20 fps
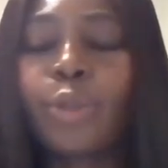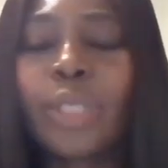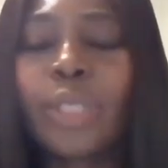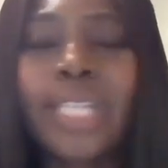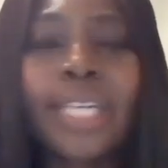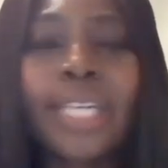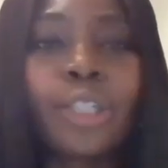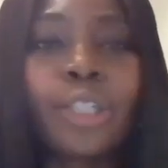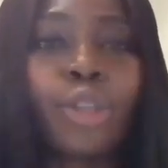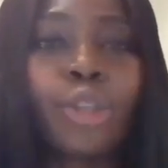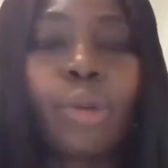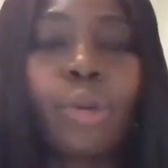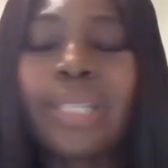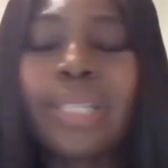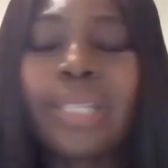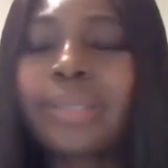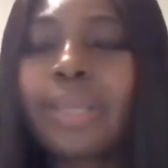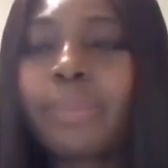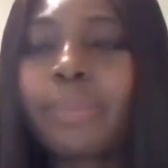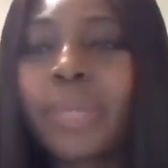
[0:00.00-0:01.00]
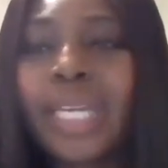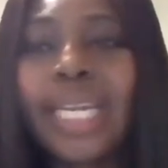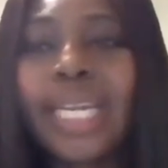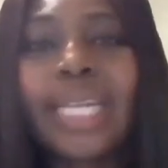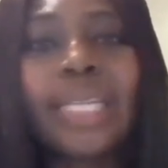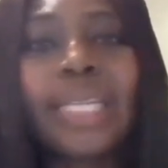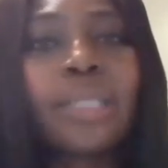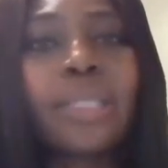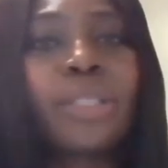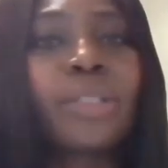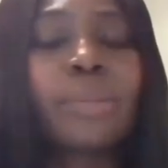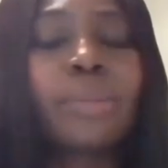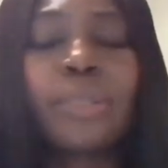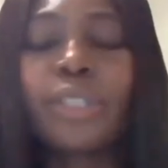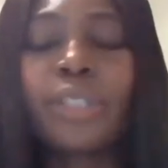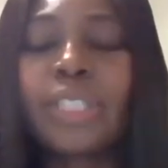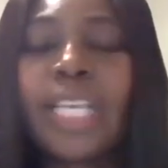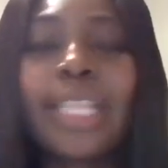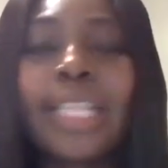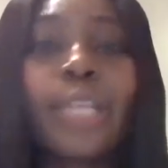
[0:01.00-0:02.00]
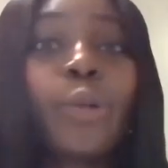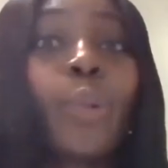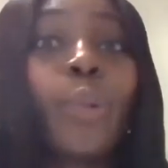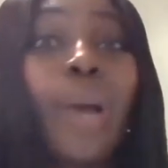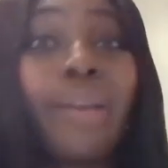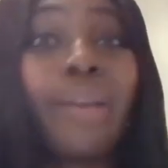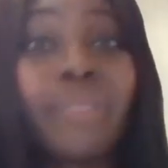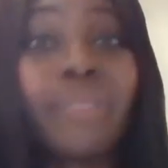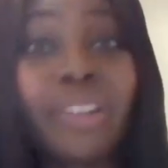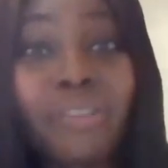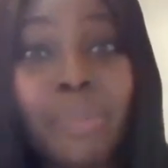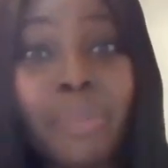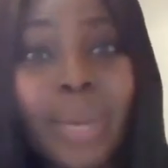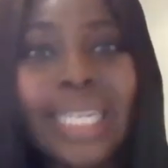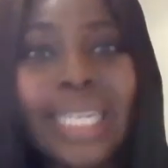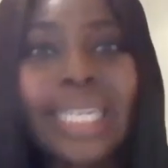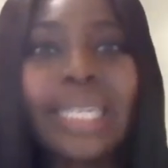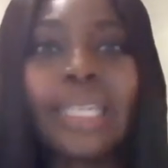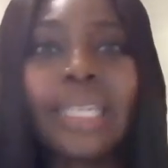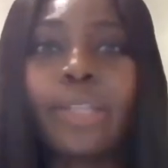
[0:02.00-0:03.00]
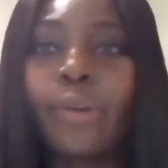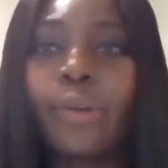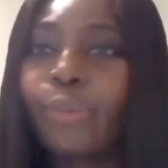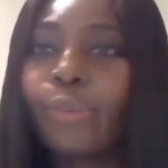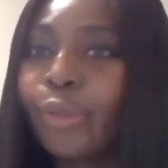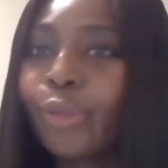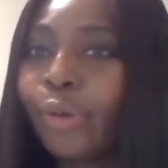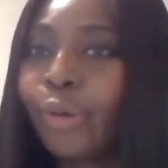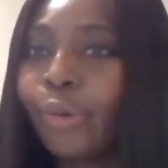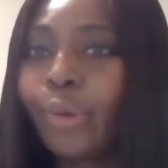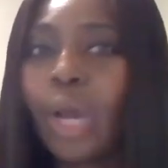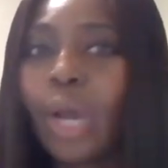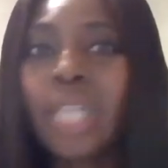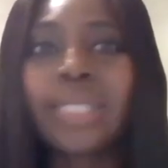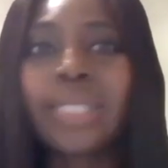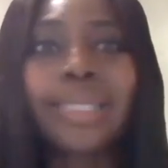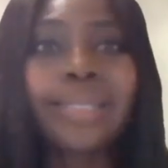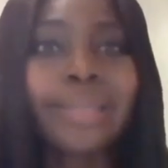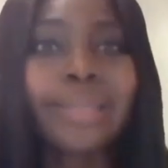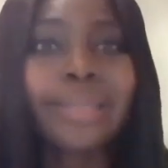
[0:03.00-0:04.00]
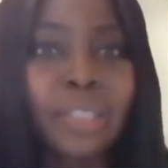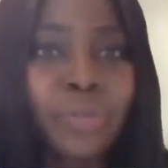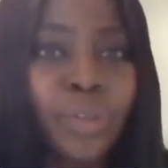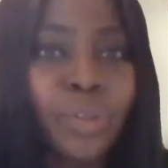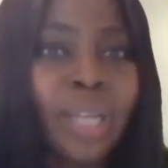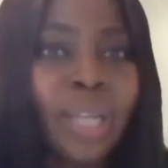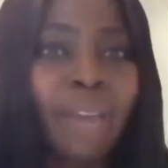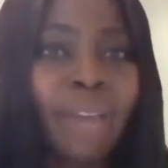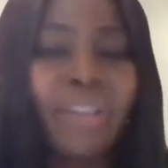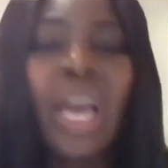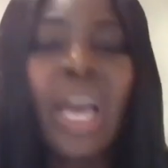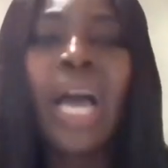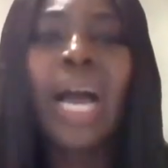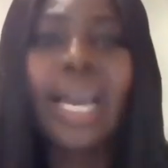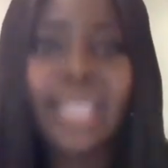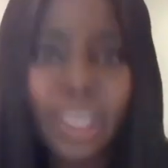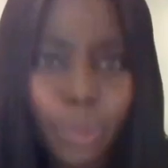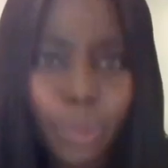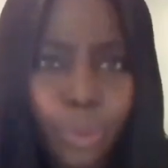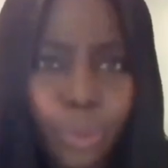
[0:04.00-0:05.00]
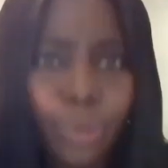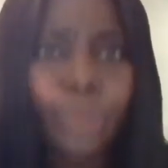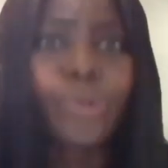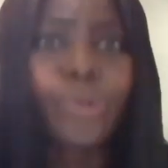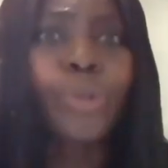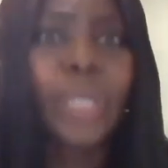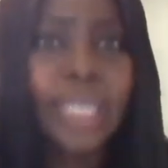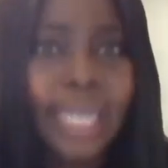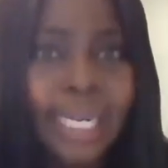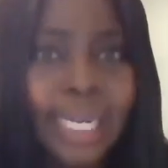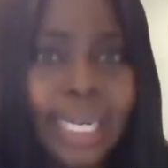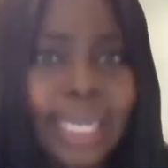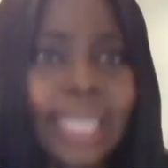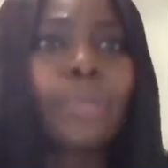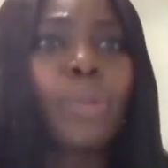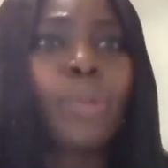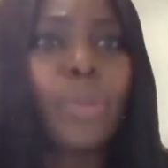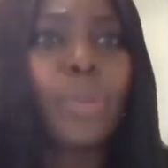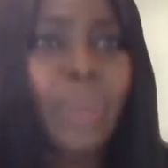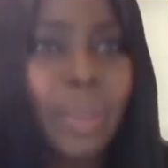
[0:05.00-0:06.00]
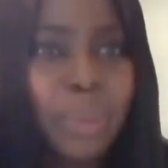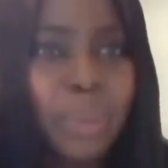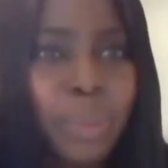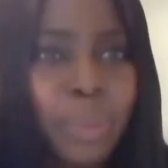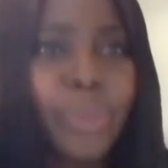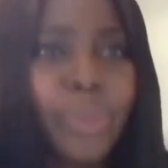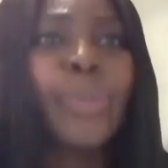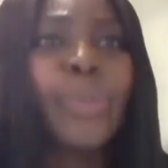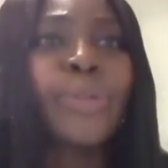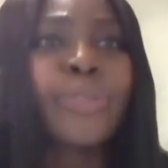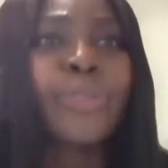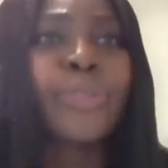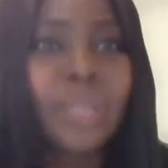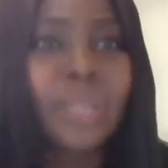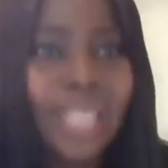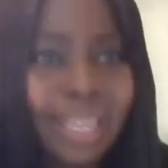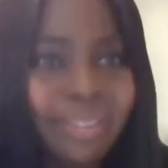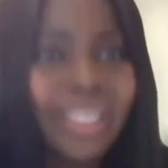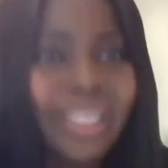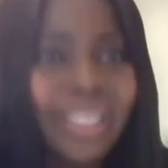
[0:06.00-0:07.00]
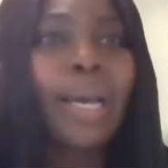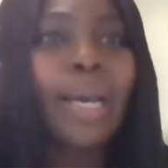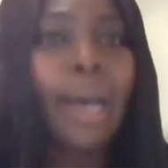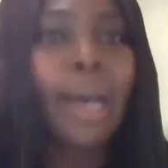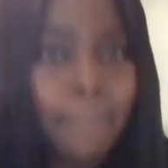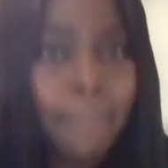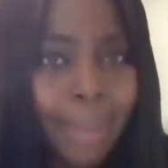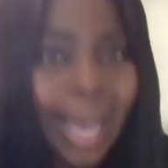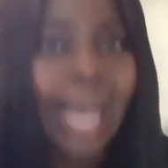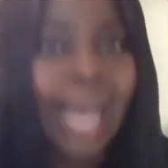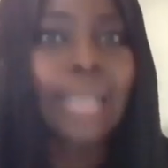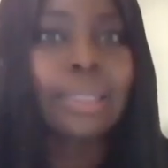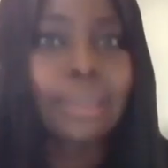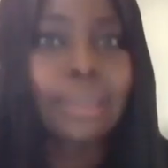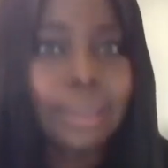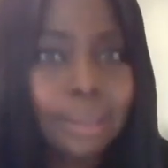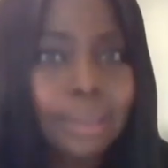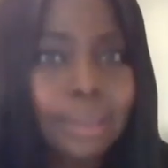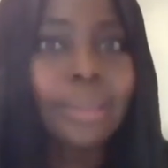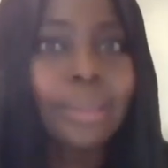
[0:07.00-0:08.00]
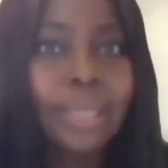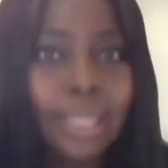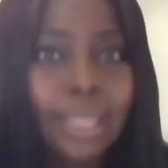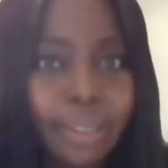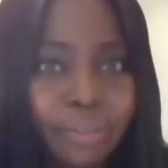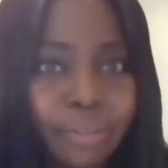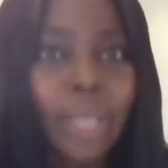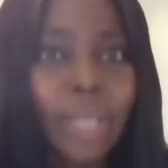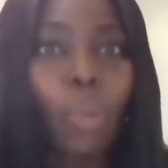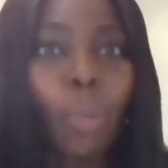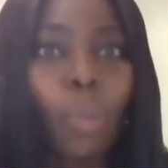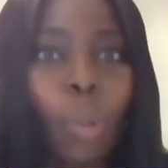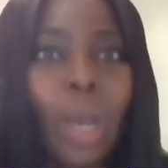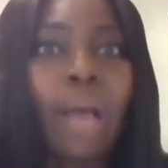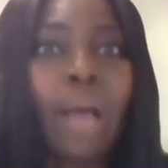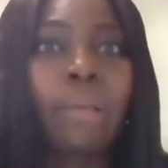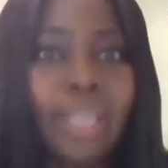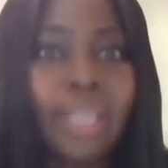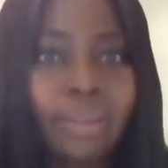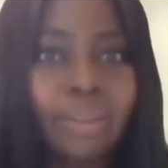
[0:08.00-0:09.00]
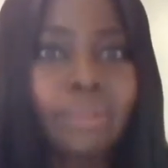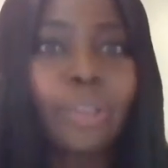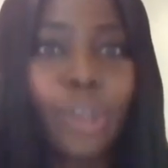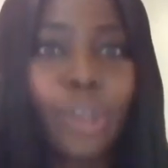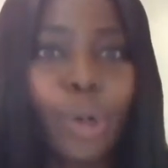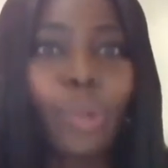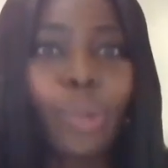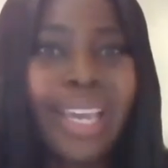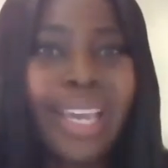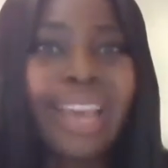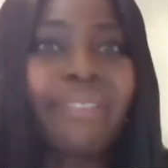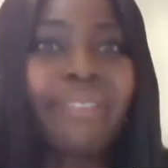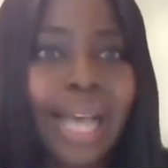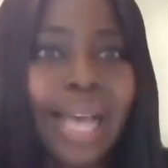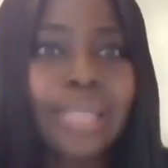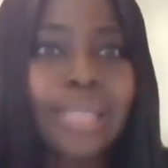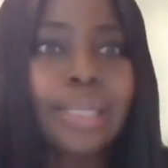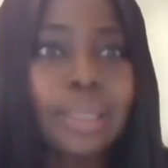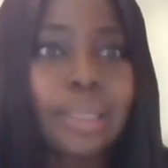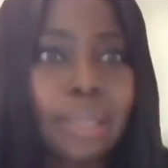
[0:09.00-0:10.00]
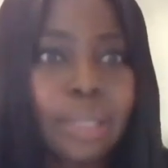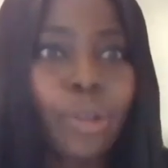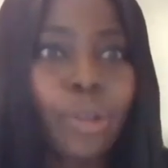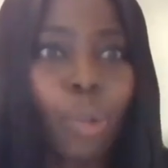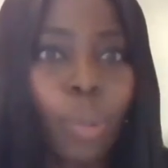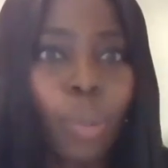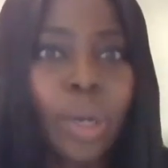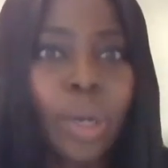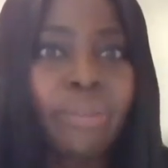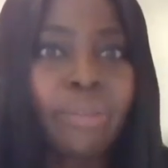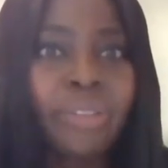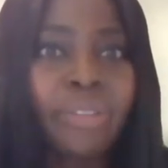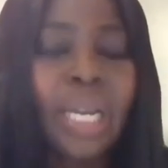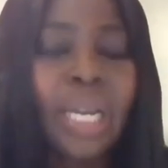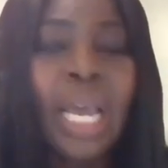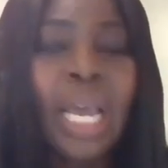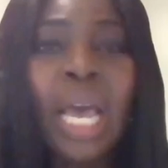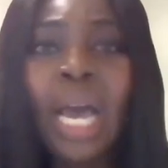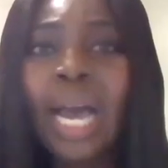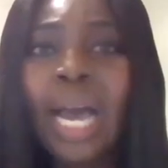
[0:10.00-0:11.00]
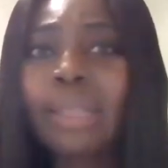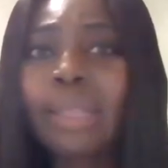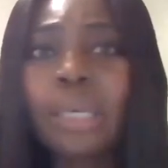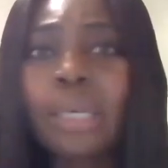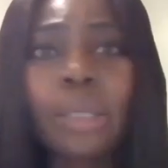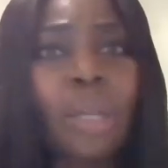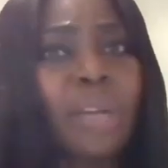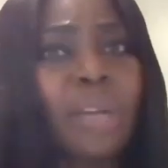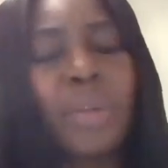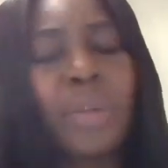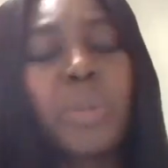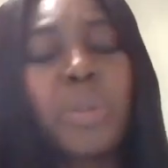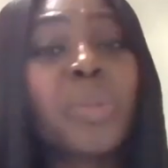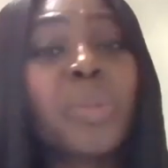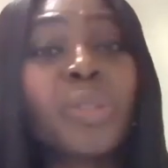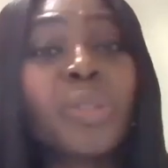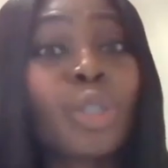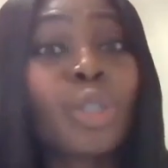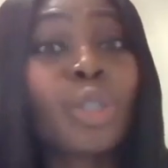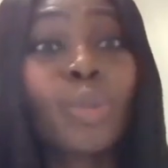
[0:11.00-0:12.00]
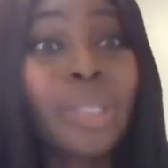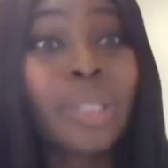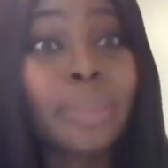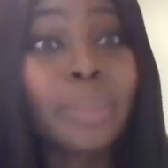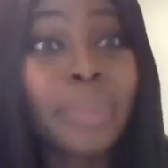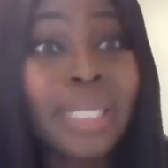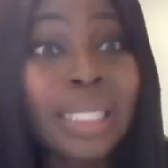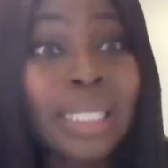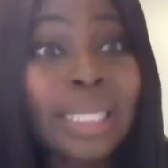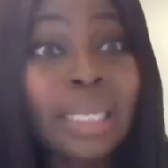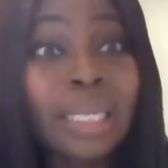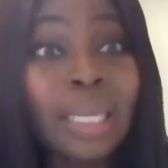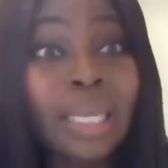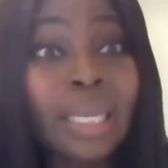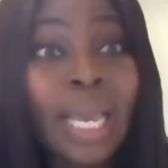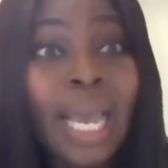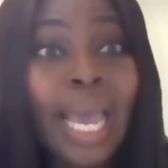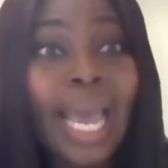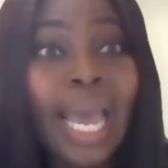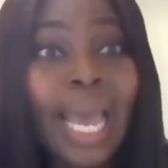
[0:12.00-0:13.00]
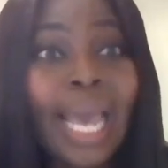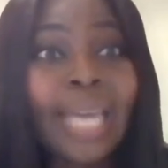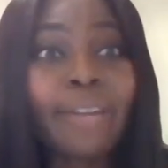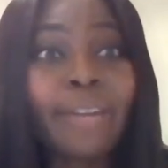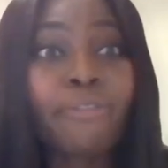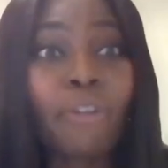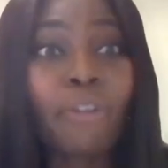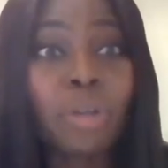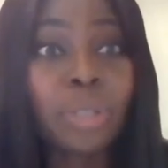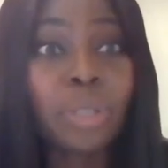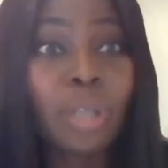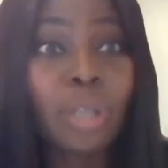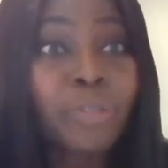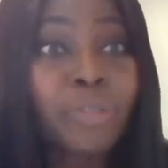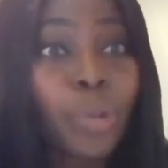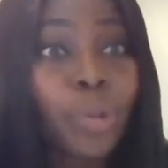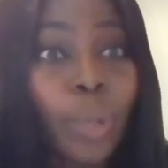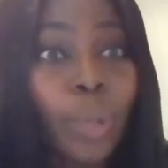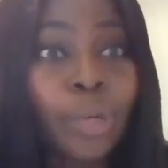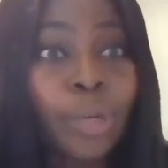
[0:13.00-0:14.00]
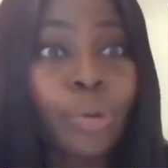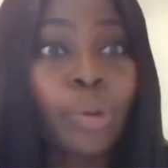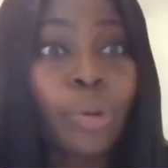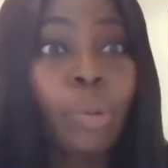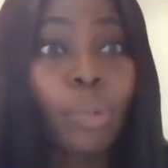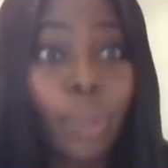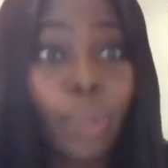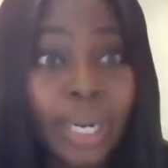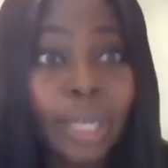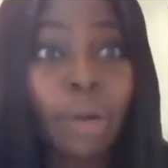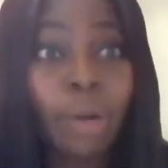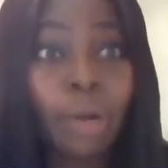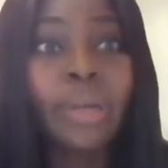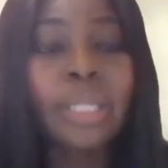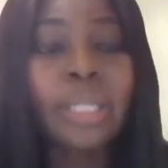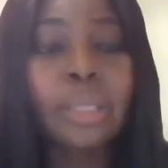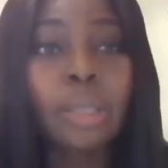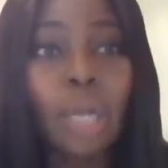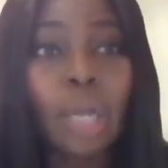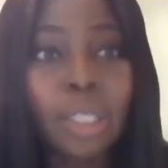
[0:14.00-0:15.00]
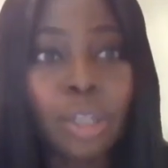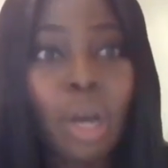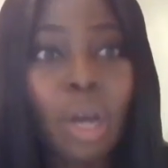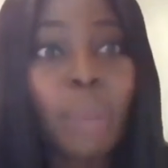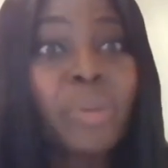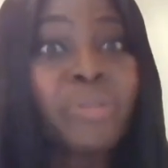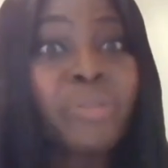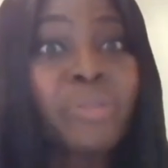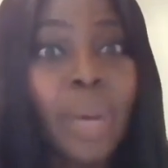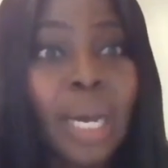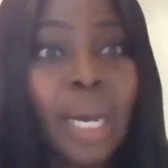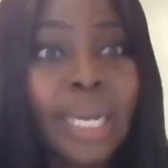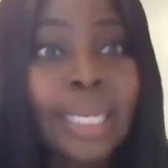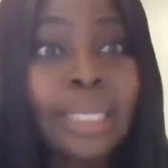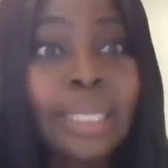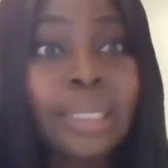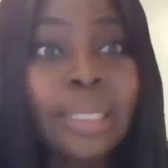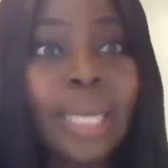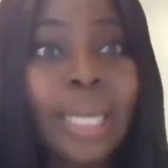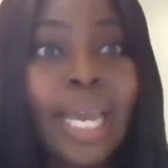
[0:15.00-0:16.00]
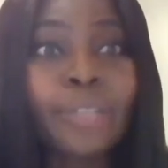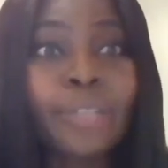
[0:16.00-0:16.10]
Studies show that some Canadians say they don't have enough money, they're not successful enough. I think with older Canadians, with baby boomers, they've been amassed significant wealth. They have assets and they're aware of it. I think a lot of times people are just really busy and it falls off the radar. It's not top of mind.